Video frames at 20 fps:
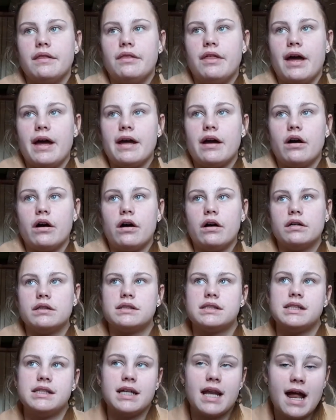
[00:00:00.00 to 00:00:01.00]
They are
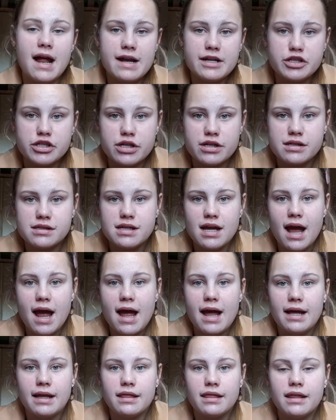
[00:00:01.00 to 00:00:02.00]
teenagers,
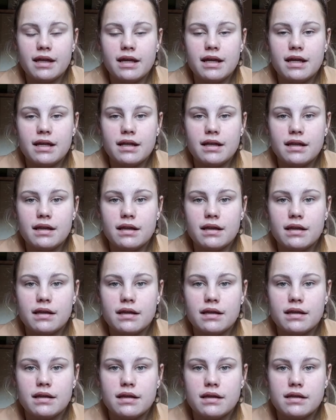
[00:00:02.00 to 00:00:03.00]
and in
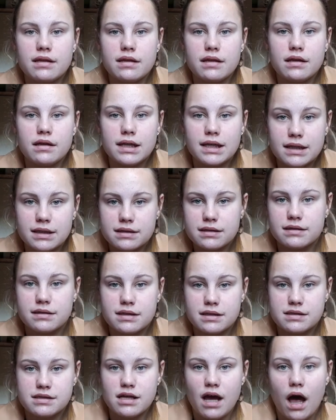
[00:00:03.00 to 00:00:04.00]

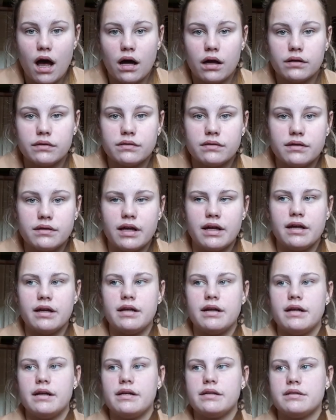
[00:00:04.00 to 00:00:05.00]
the town
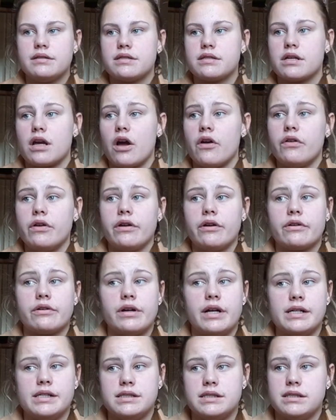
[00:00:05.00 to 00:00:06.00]
there's going
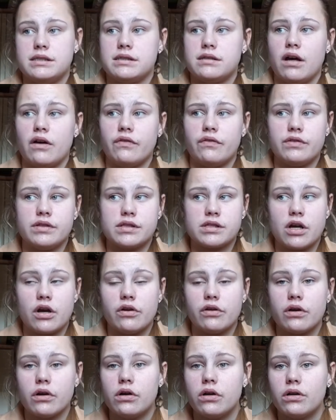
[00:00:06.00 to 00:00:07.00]
crazy stuff is
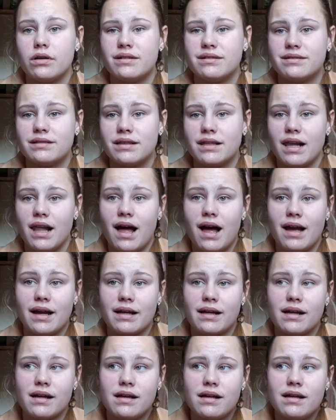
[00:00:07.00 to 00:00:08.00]
going on,
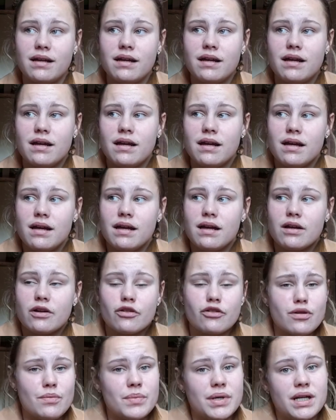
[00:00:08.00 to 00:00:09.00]
like
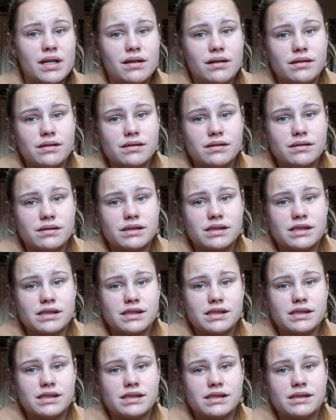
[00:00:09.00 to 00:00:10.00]

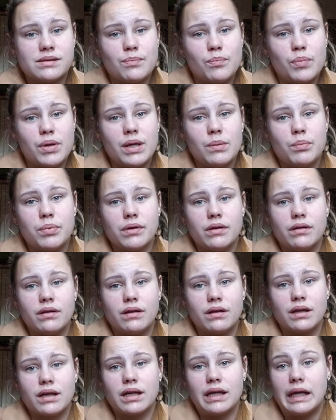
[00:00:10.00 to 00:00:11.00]
criminals, people
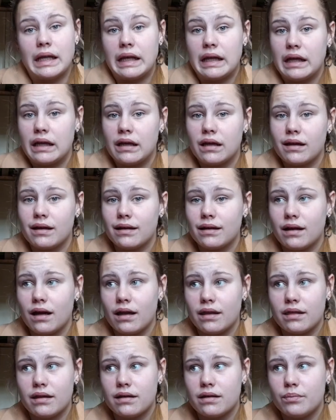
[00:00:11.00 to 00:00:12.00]
killing
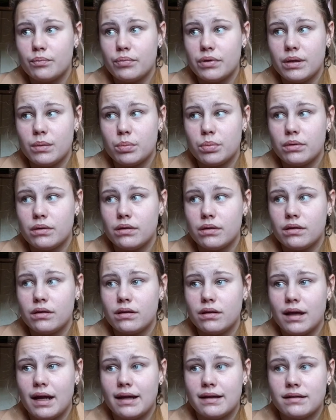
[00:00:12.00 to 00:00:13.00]
other
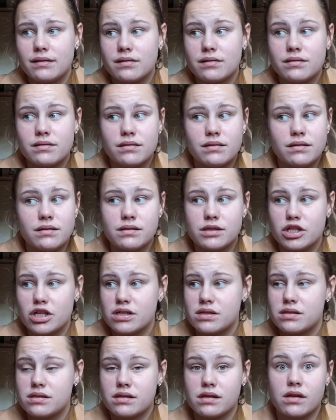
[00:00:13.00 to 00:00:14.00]
people, and
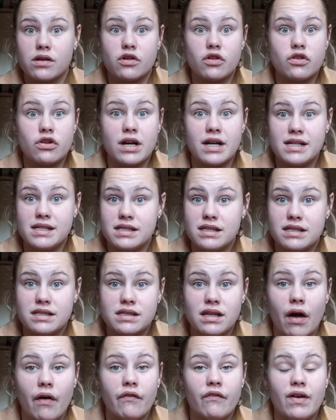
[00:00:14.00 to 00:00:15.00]
just crazy
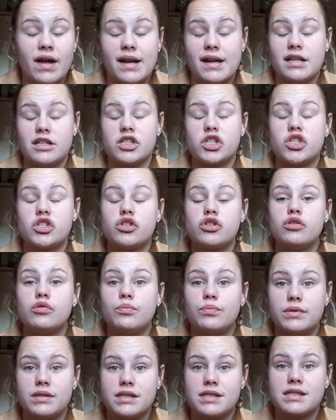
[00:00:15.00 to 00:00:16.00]
stuff, and it's
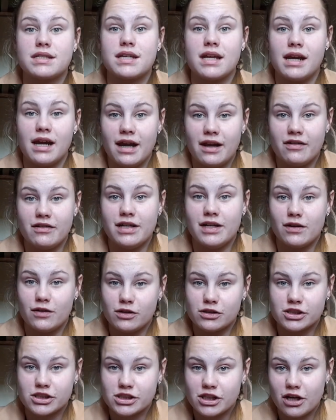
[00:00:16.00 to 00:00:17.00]
super scary
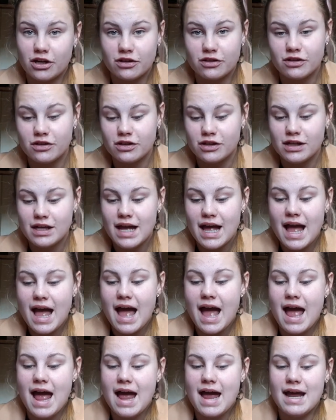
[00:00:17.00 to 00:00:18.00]
also.
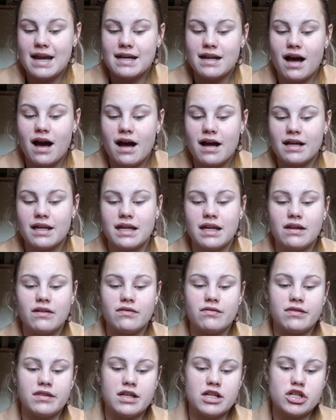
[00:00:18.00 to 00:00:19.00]
And I give
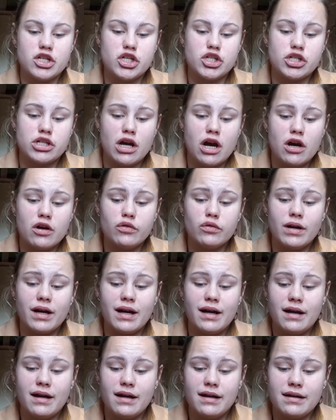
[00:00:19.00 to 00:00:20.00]
the show
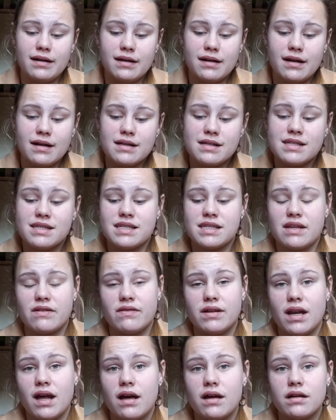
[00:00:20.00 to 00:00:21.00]
an
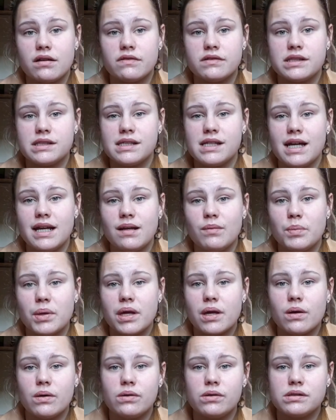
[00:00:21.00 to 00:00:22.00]
7 out of 10
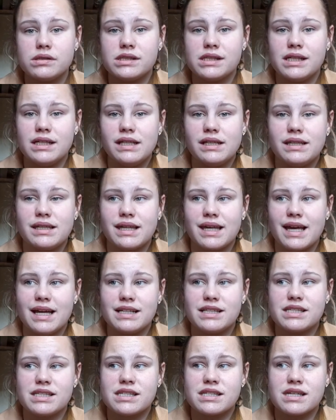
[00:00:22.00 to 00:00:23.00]
because it
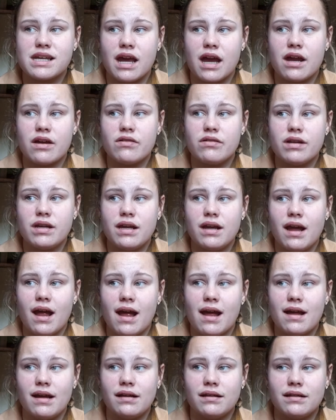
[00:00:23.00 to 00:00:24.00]
gets scary
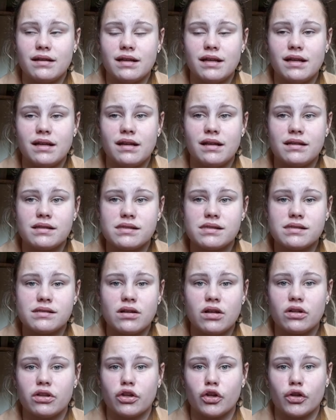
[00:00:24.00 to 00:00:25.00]
and it's
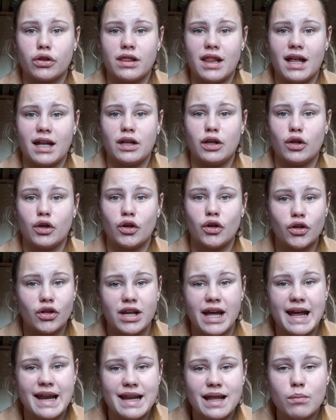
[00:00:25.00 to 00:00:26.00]
not that
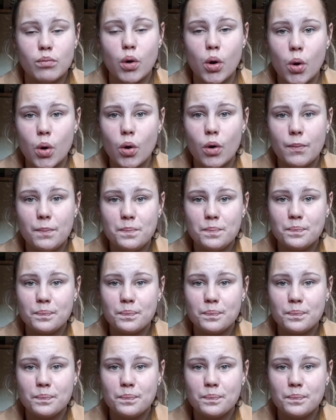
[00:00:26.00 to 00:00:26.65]
good anymore.